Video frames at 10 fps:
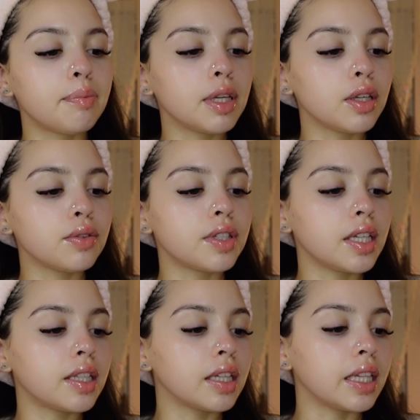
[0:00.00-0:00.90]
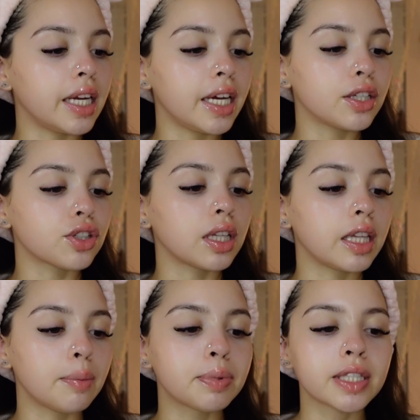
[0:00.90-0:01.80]
been using the Laneige
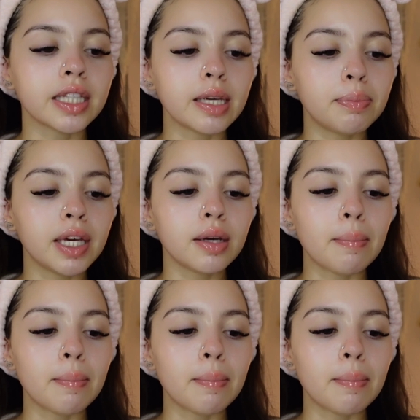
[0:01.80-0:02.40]
Lip Sleeping